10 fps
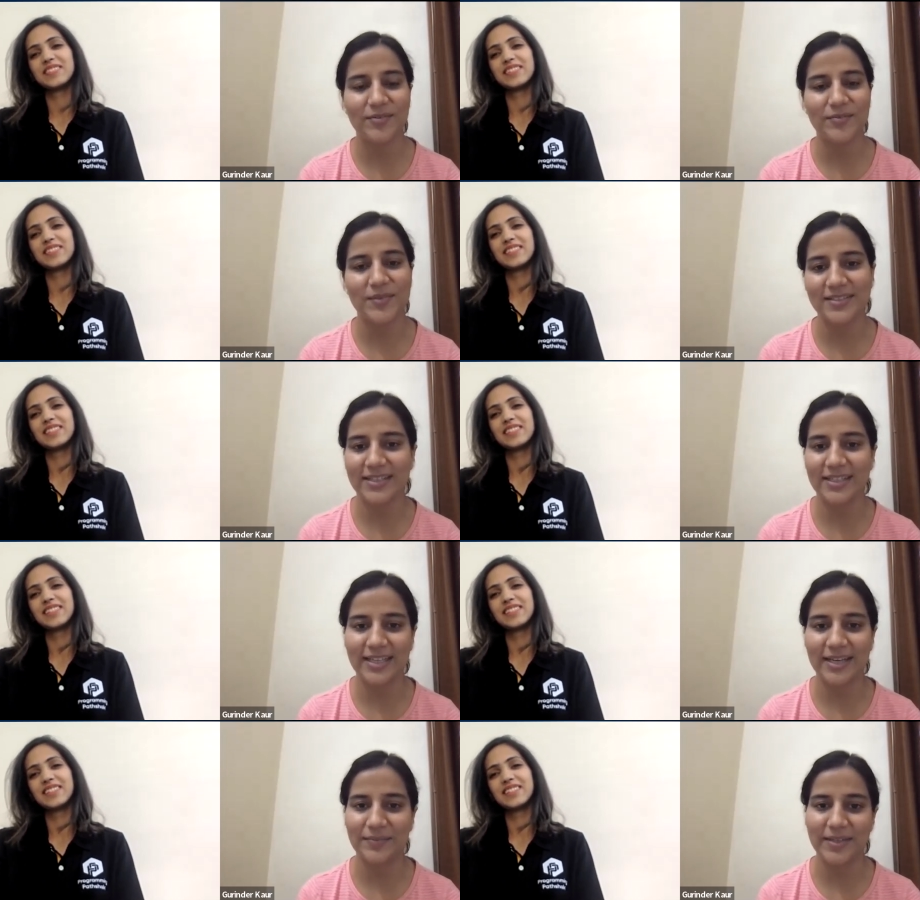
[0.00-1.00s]
Speaker 1: around me is
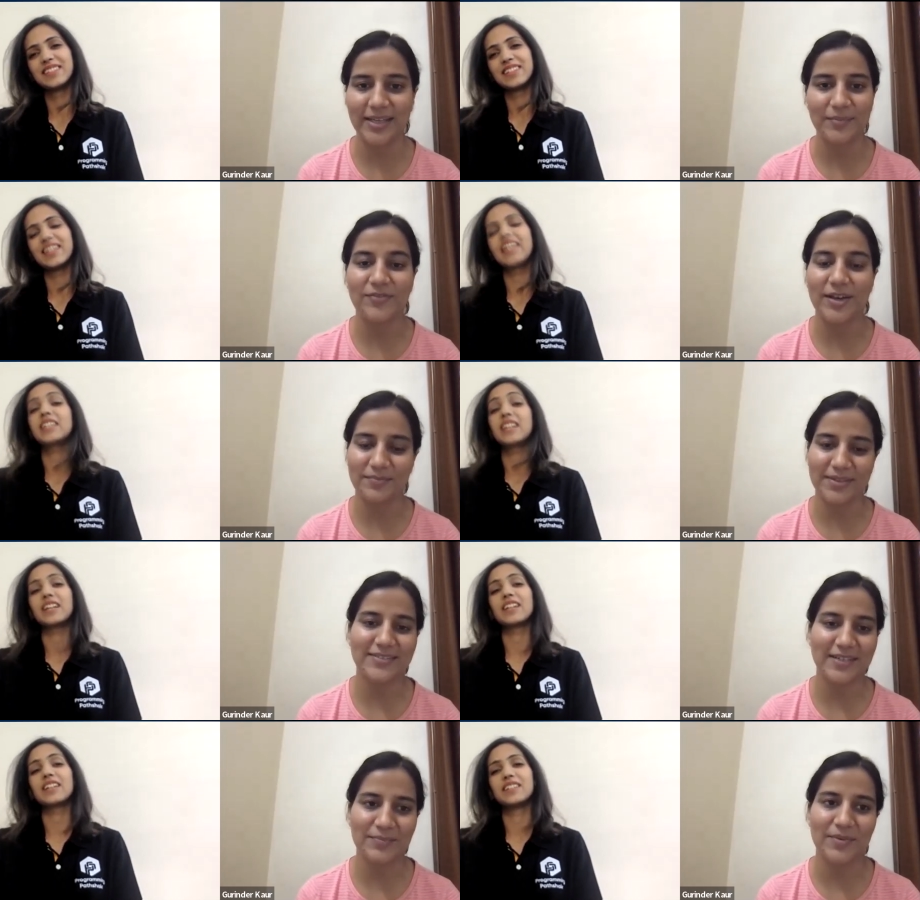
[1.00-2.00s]
really happy. Like, my
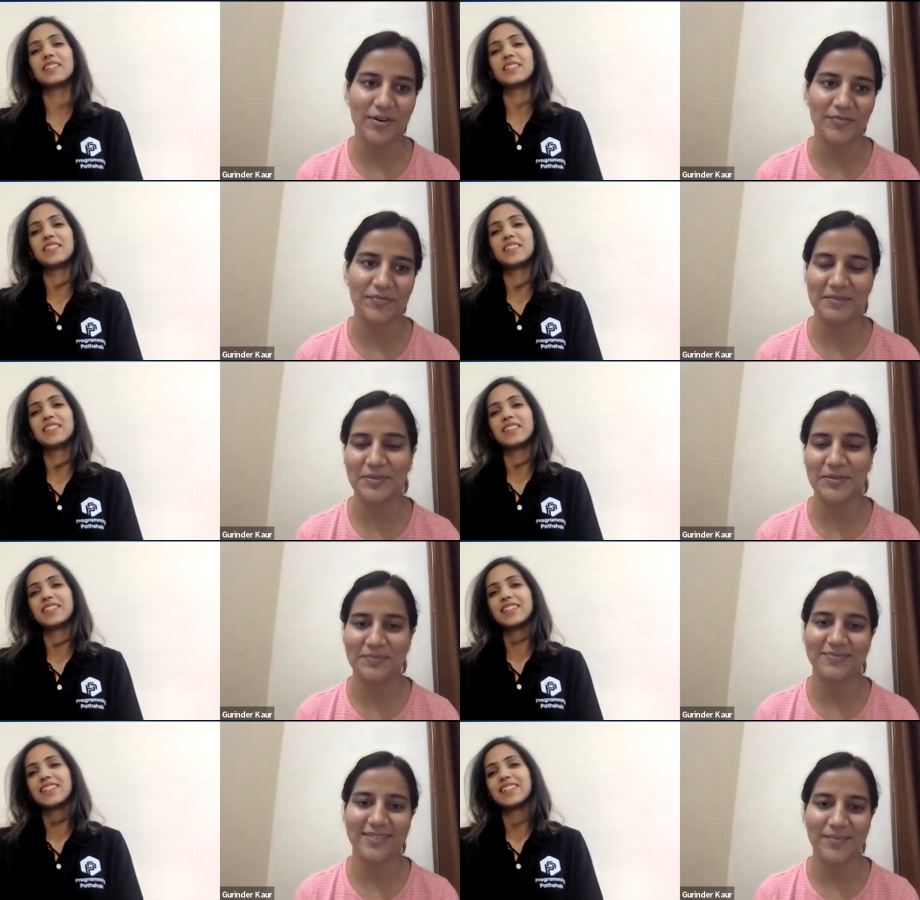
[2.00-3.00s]
family is really proud of me.
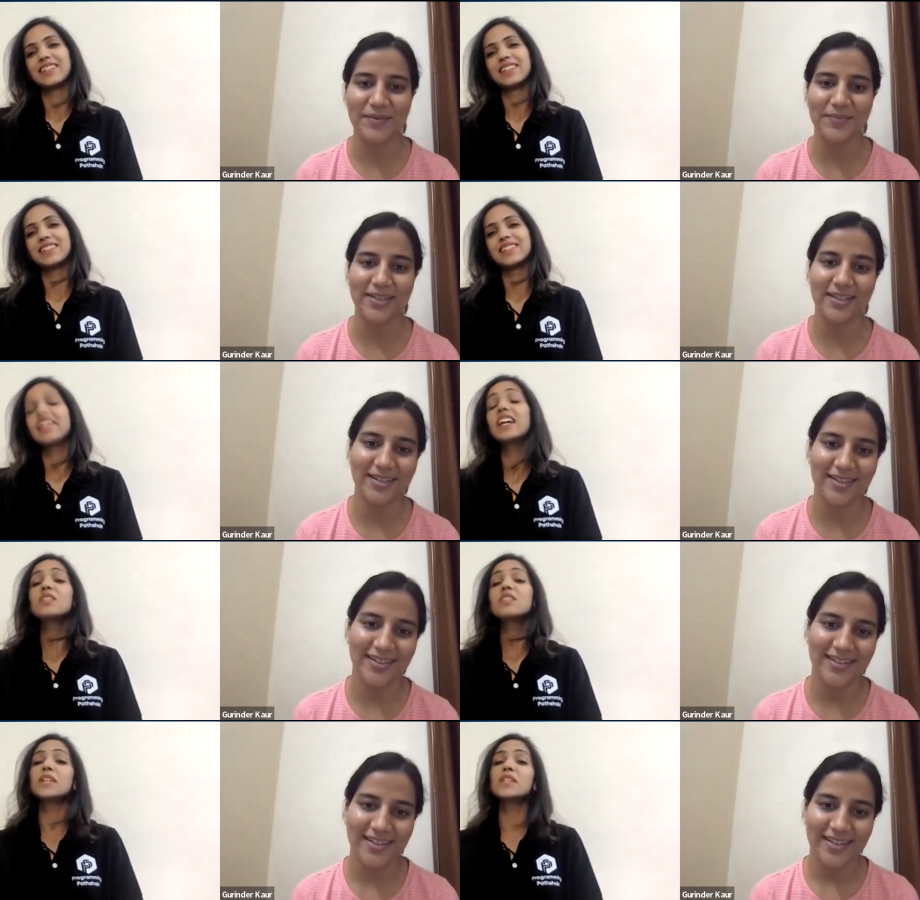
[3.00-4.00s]
So I'm happy.
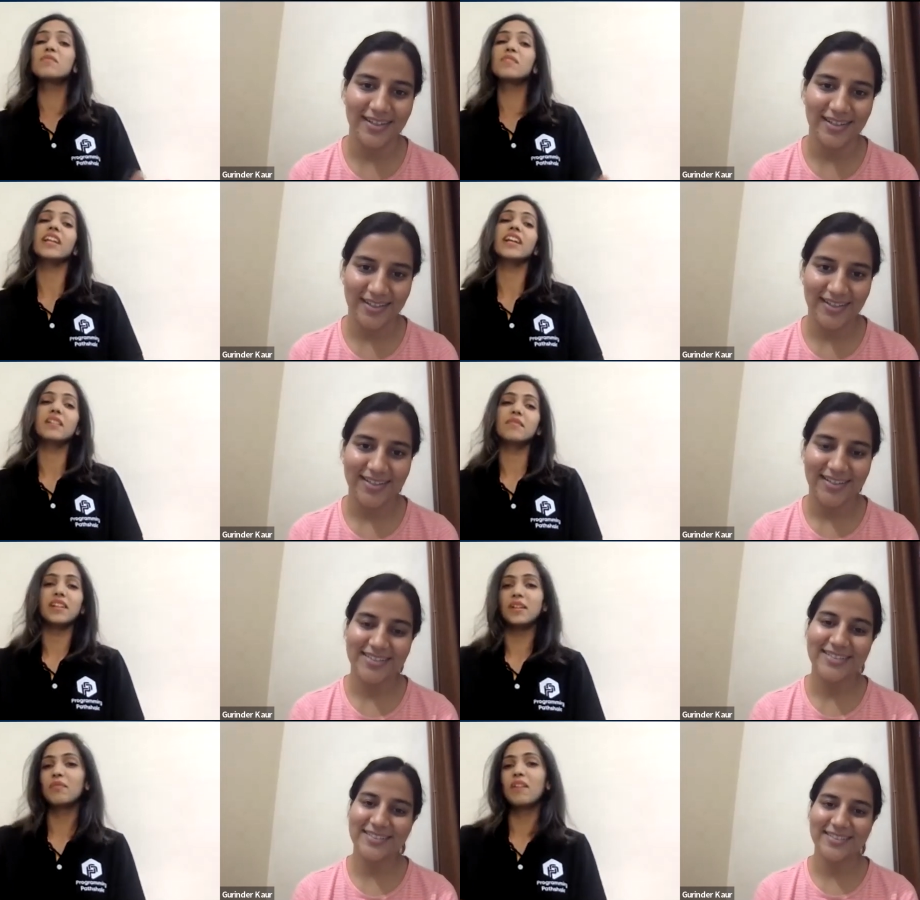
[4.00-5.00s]
Speaker 2: That's the best feeling. I
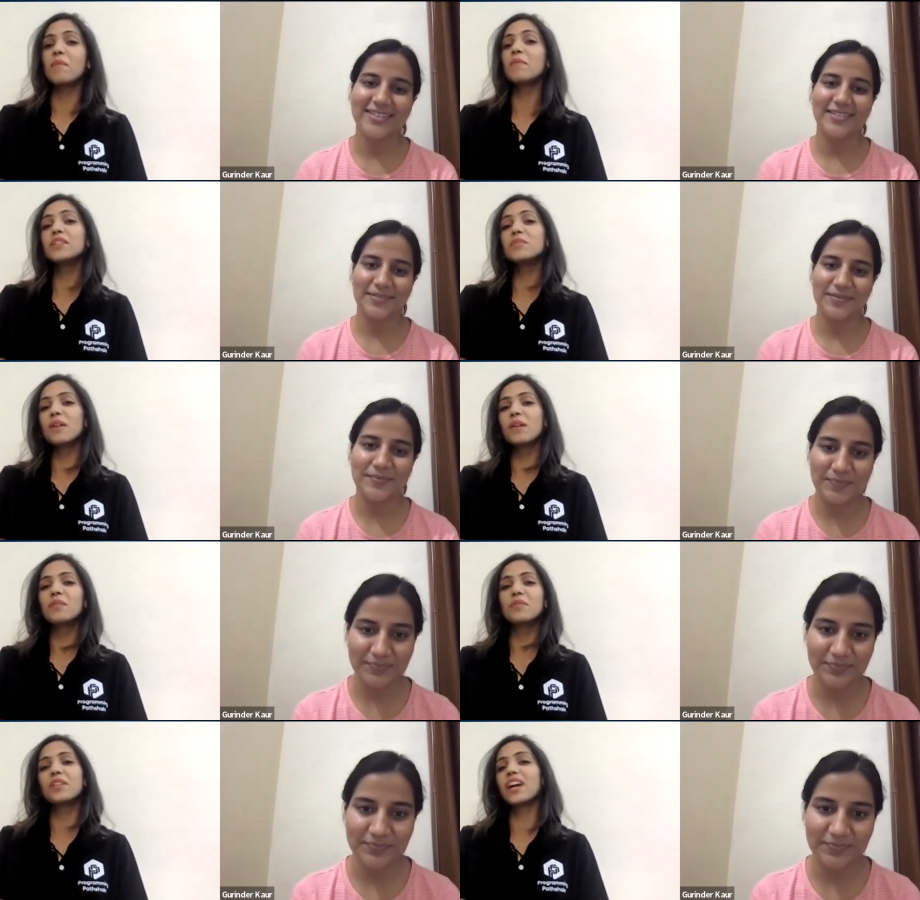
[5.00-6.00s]
feel your mm-hmm. family is
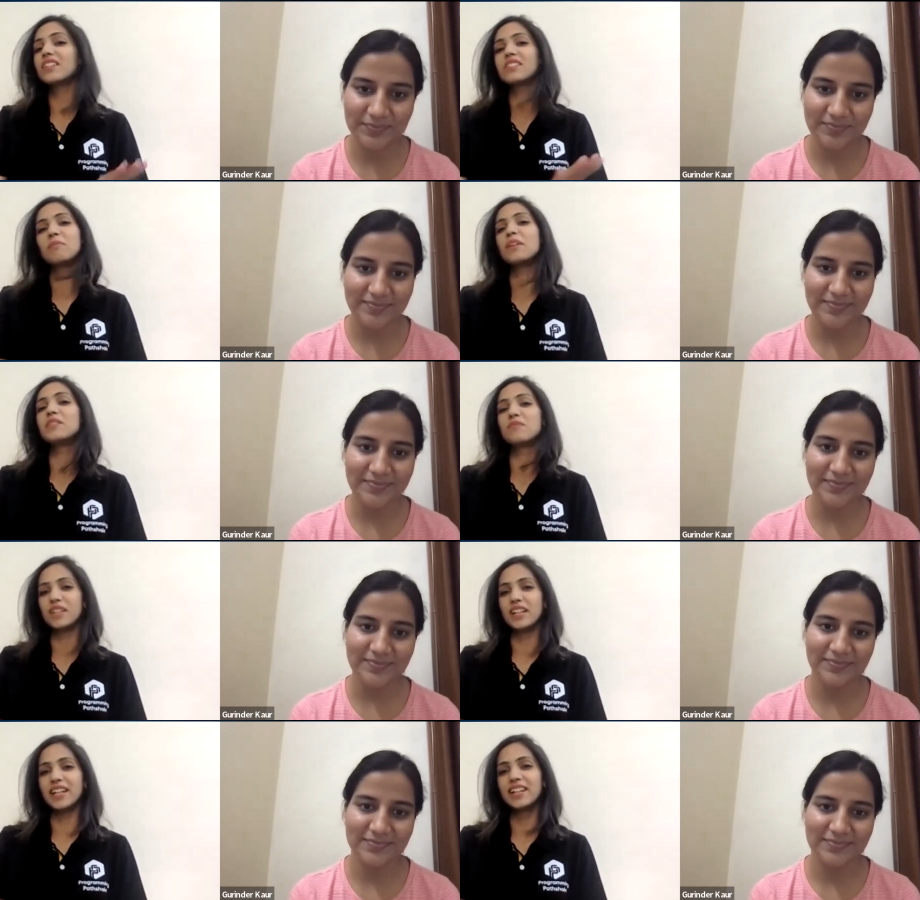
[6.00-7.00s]
proud of you. That's the best
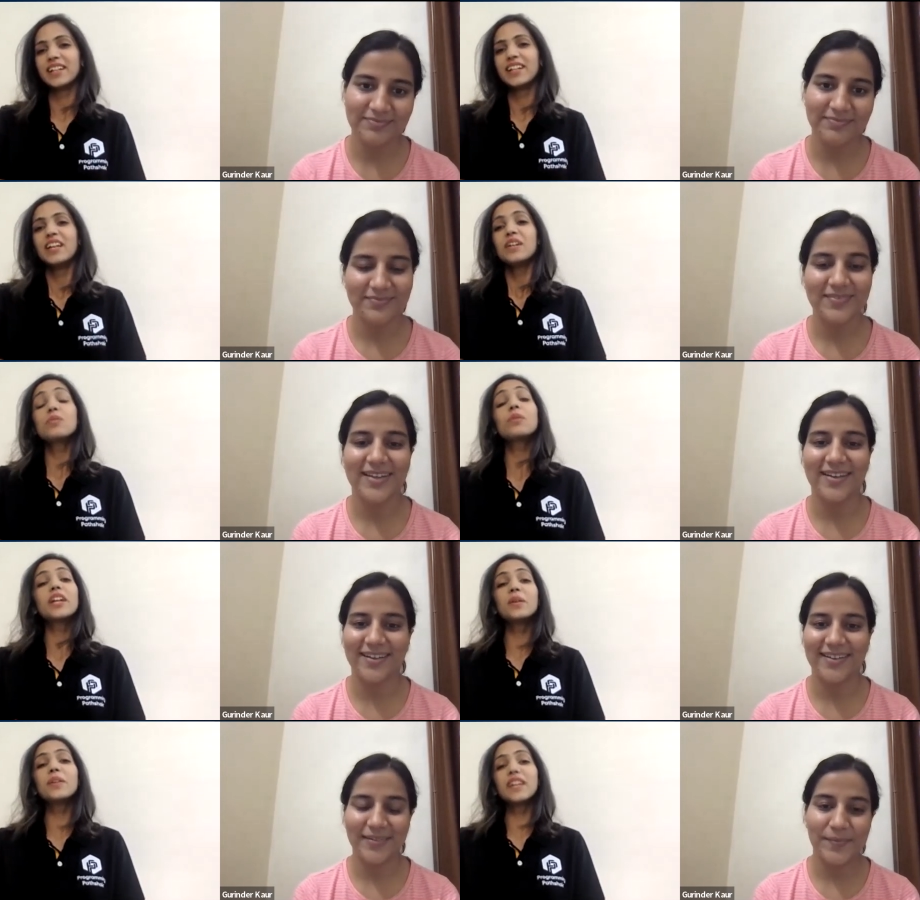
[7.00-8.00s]
feeling. So, yeah.
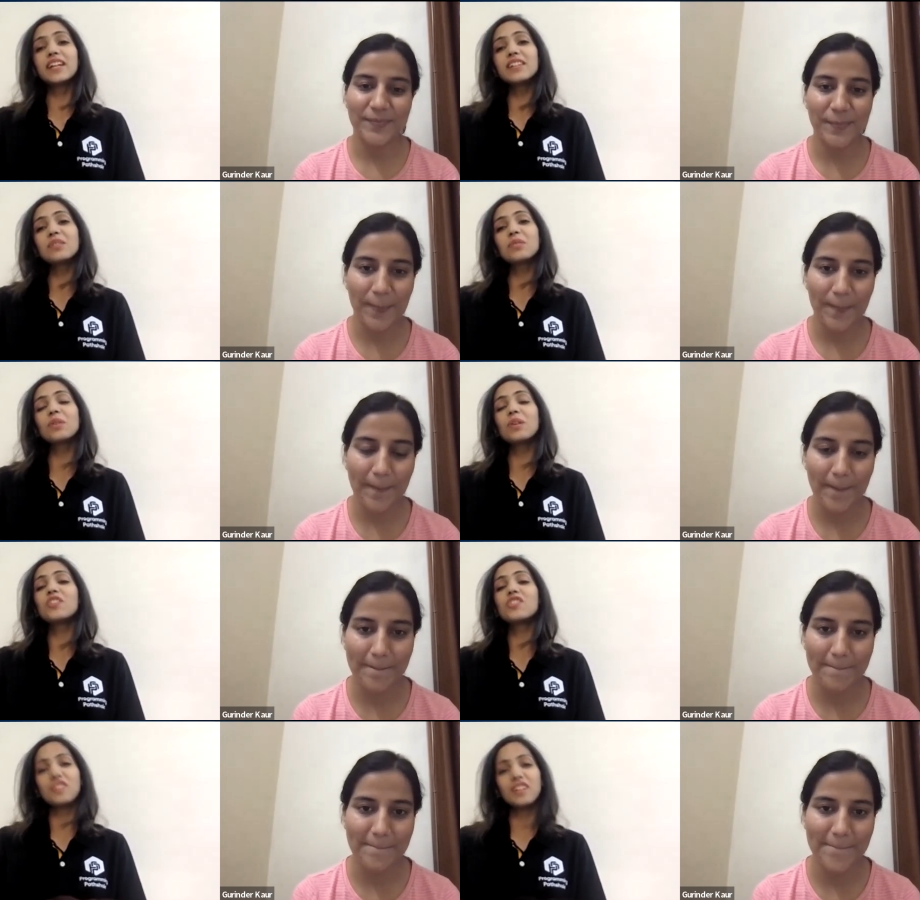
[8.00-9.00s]
can you take us through
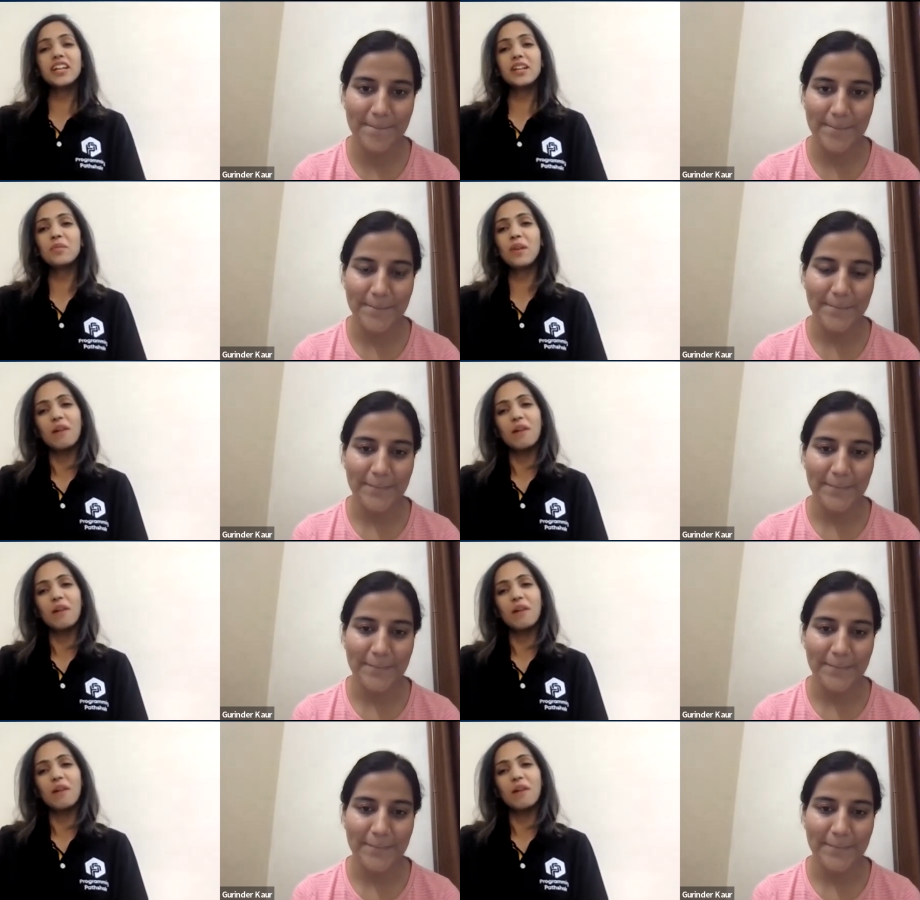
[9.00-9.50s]
your journey to